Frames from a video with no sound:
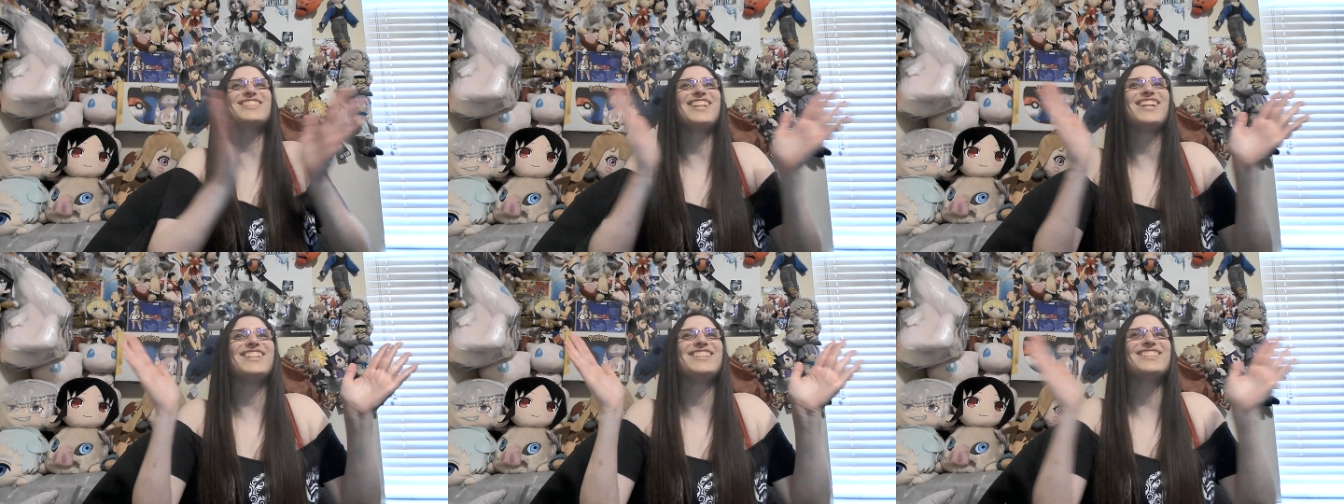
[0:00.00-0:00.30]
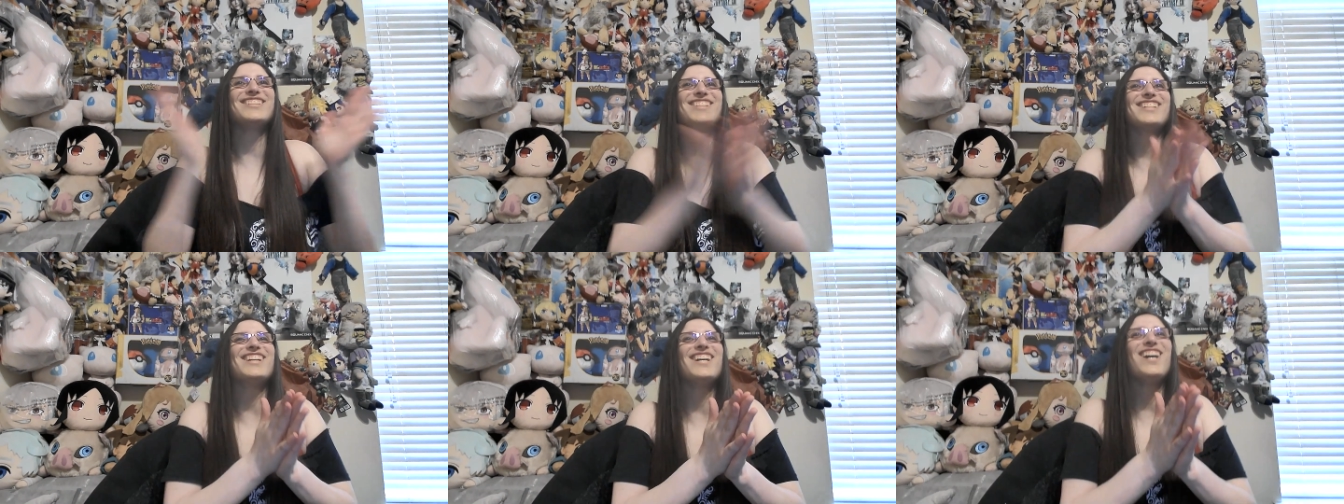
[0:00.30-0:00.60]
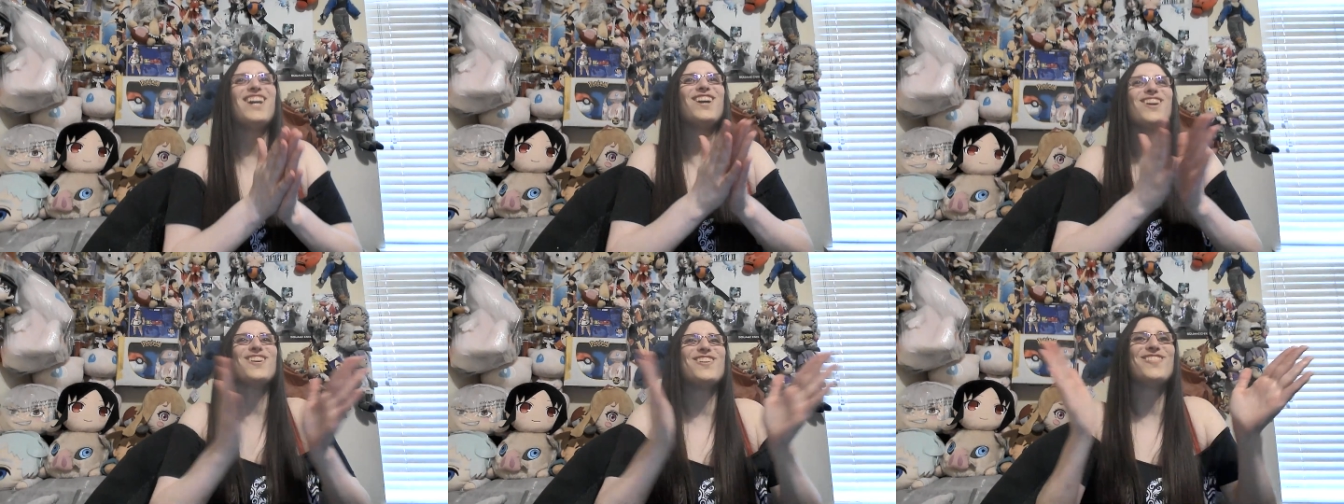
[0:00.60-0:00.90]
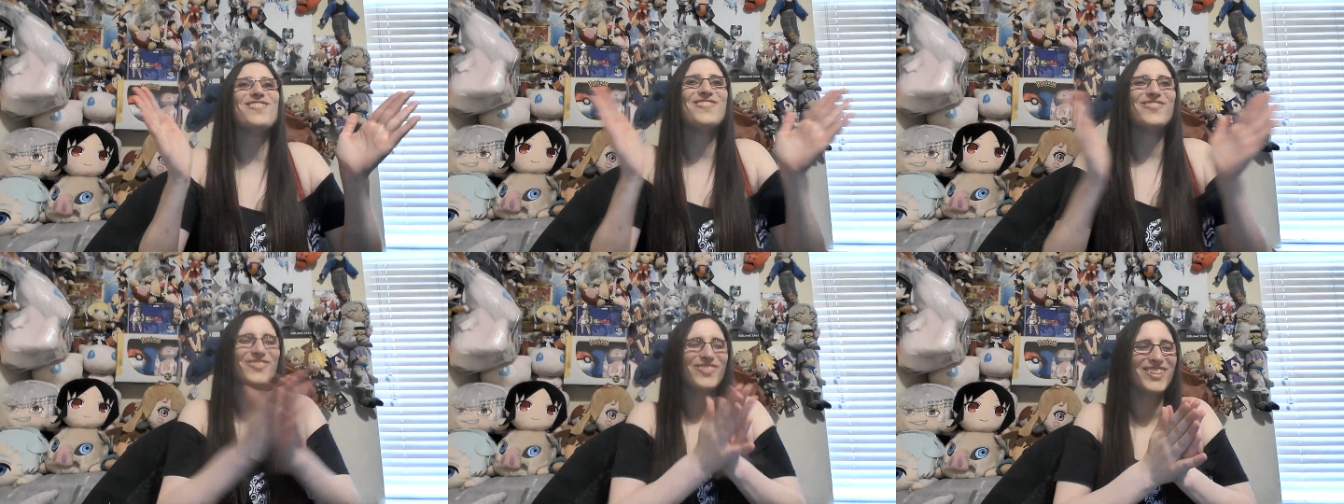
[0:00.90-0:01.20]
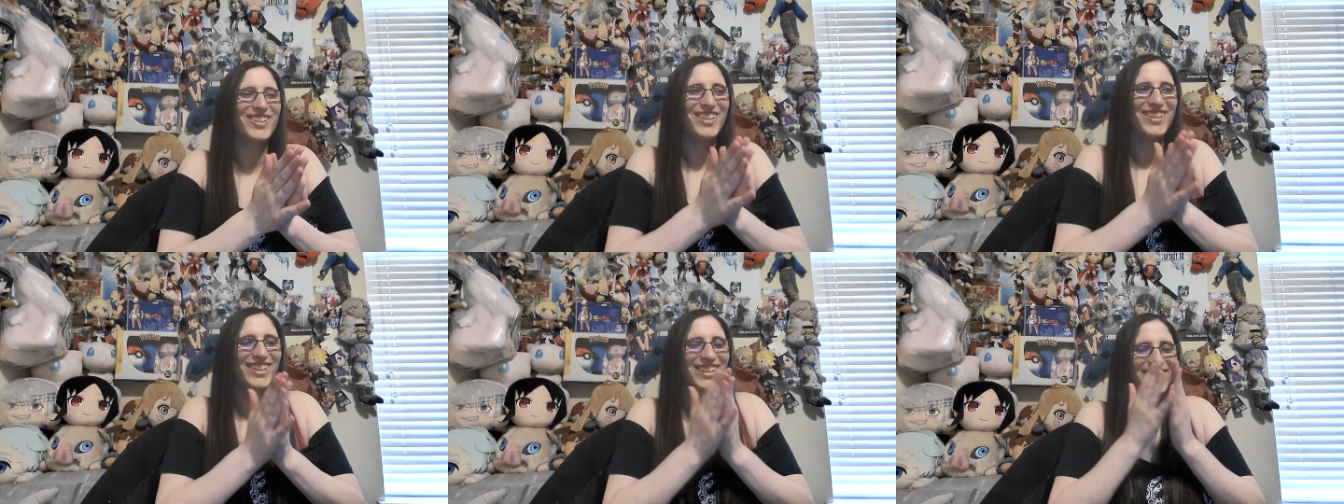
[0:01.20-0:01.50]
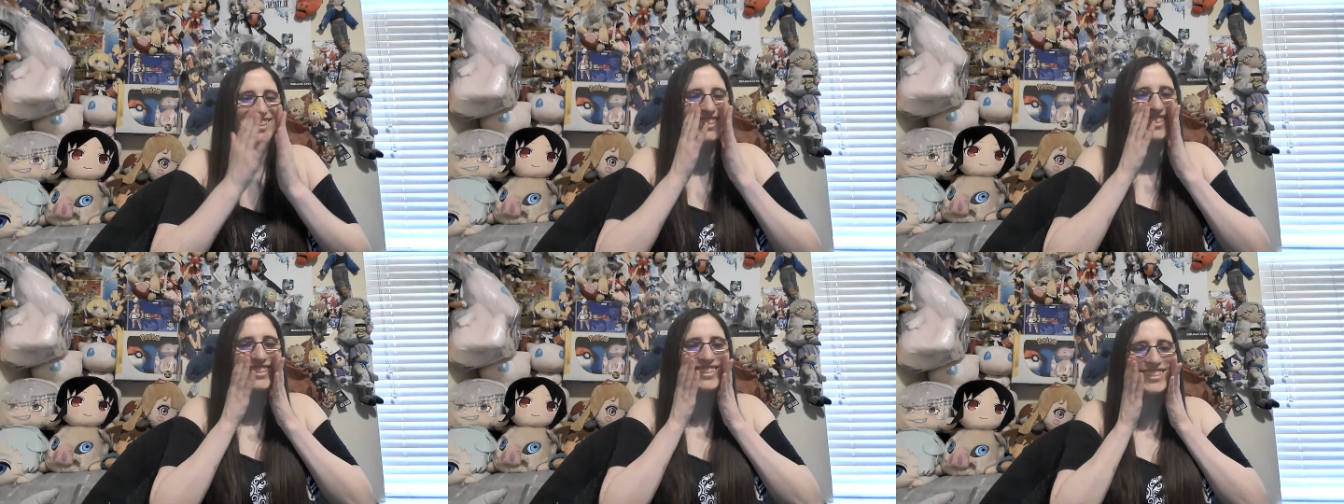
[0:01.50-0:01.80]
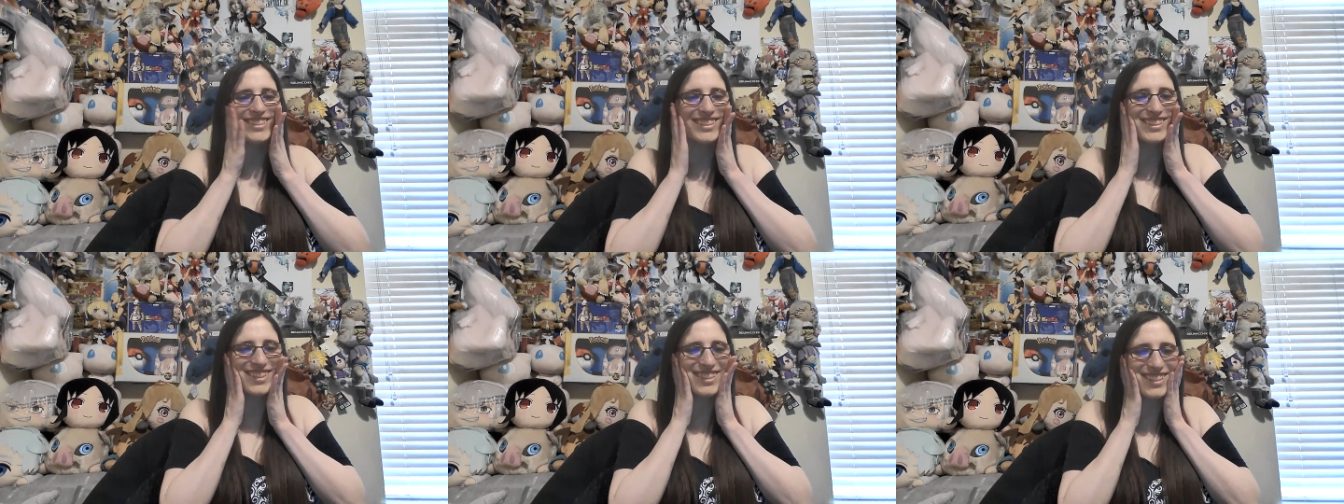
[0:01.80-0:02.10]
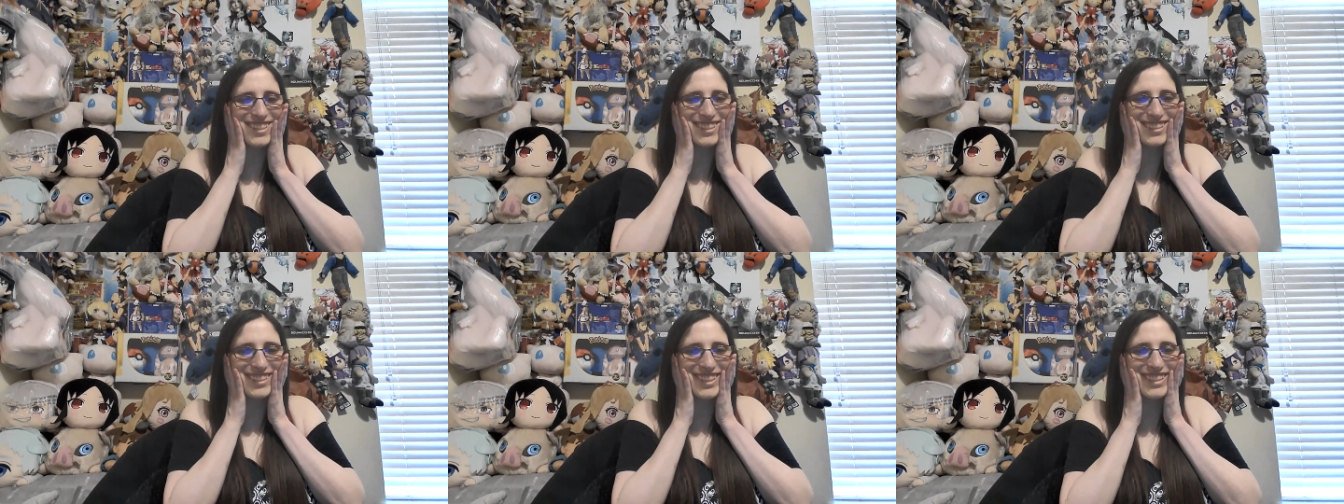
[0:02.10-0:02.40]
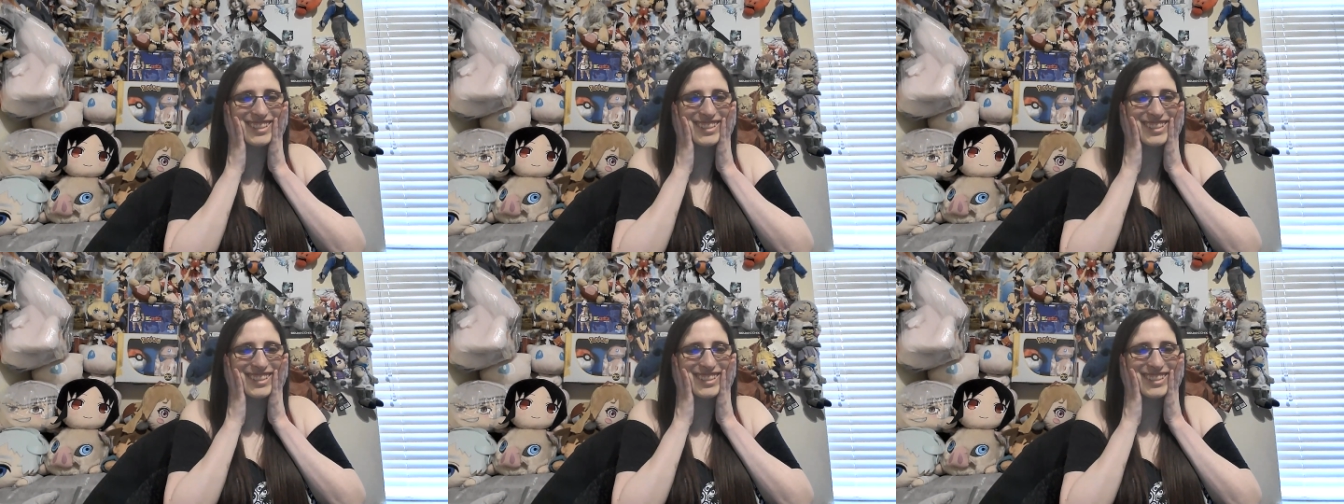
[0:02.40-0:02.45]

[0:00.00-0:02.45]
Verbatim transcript: Let's go, dude.